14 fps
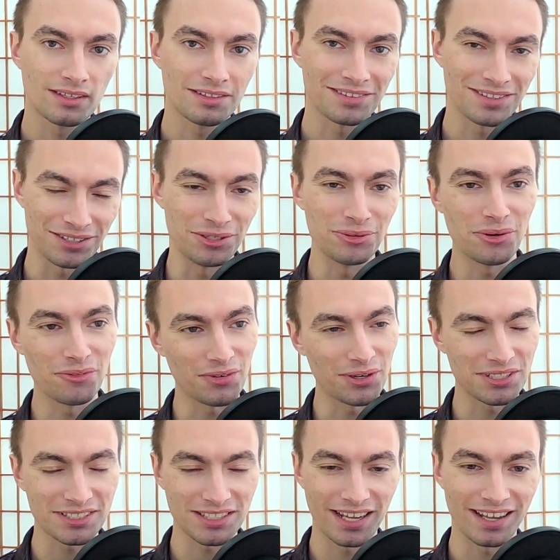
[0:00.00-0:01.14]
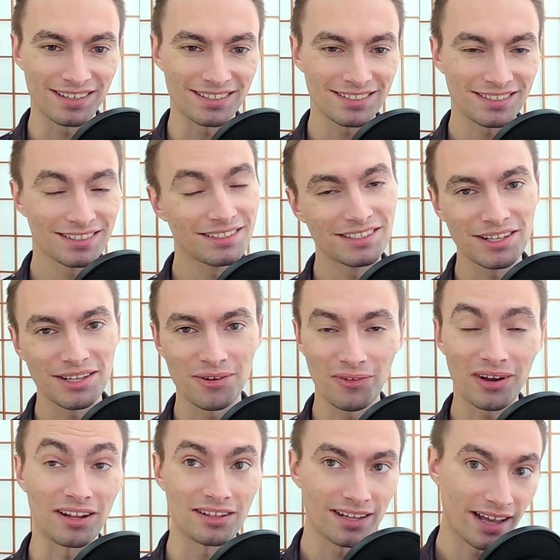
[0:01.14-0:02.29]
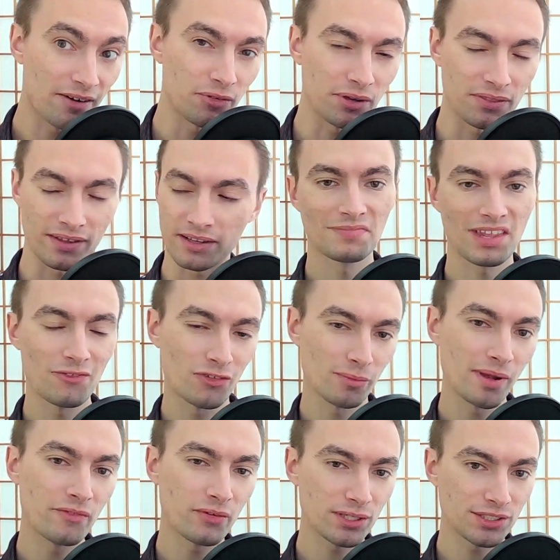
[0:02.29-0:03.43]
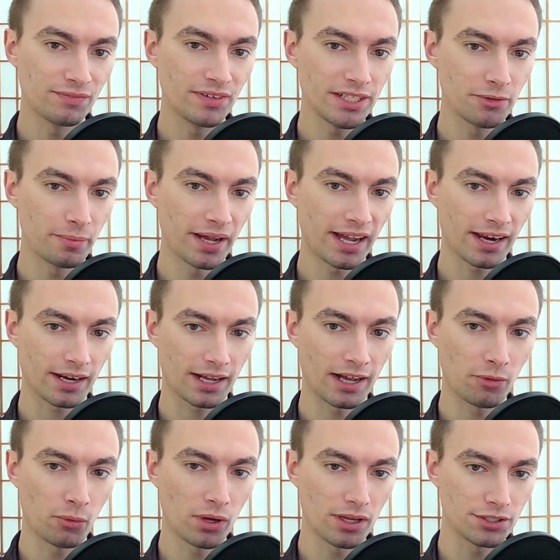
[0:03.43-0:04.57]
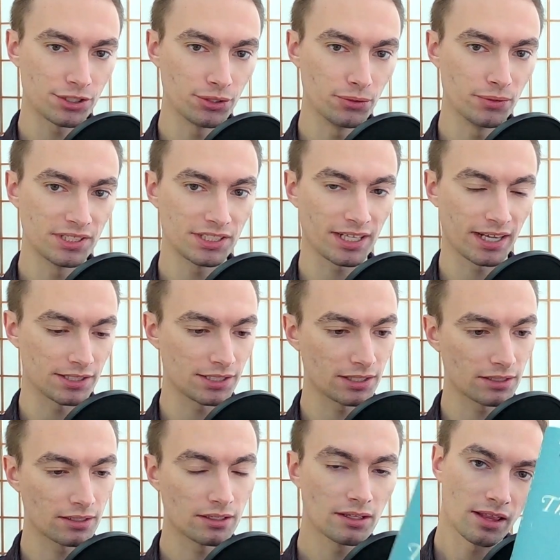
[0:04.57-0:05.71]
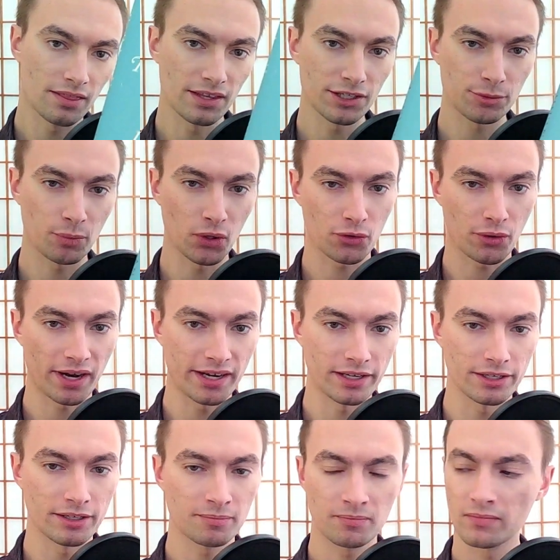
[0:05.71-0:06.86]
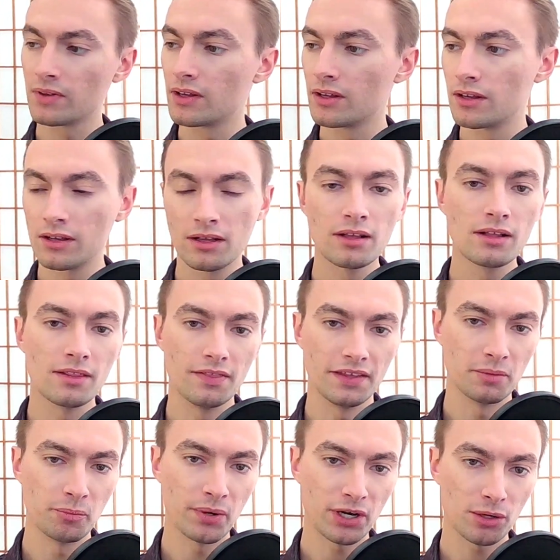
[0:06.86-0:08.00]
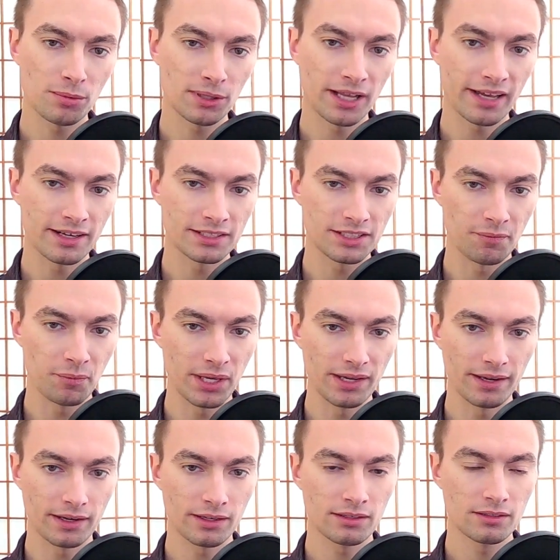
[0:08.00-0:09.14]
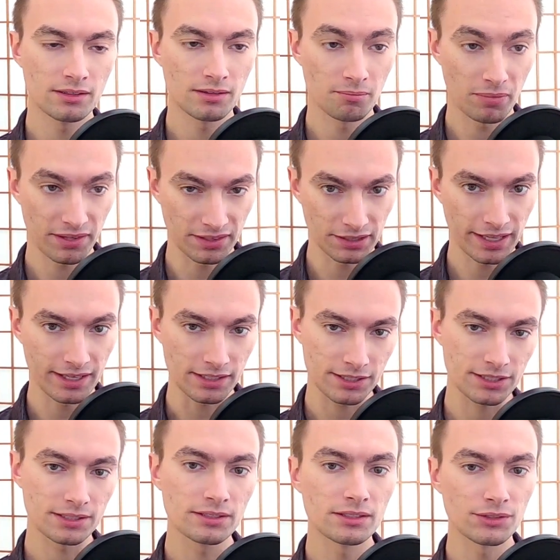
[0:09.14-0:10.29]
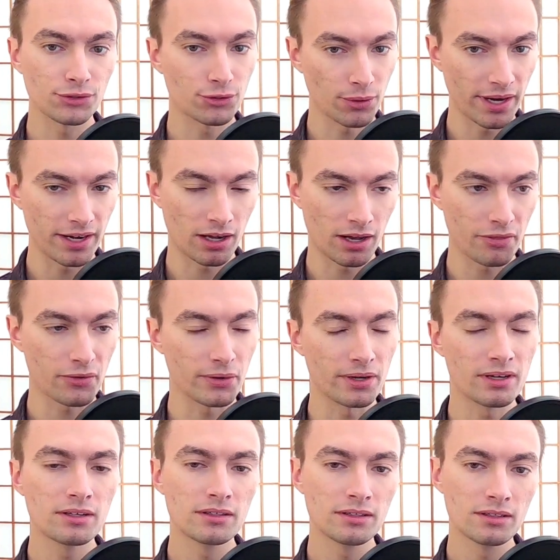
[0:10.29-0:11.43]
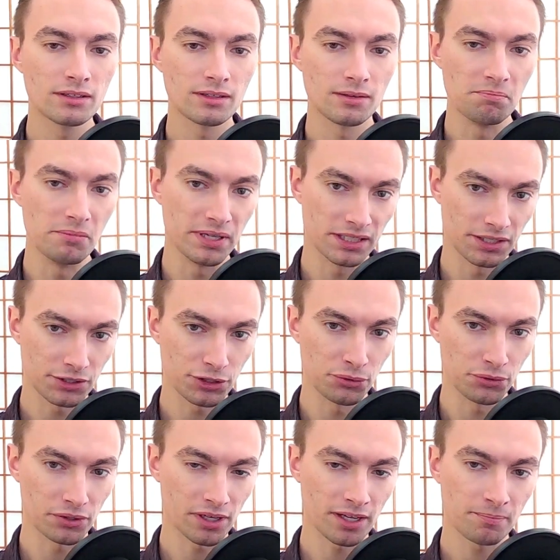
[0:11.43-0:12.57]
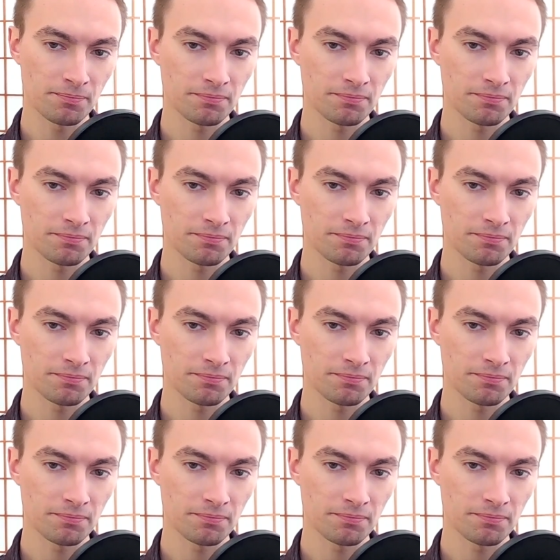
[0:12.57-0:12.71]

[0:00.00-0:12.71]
the universe, and, well, everything. For my first video back, I want to discuss this book right here. The Unbearable Lightness of Being by the late, great author, Milan Kundera,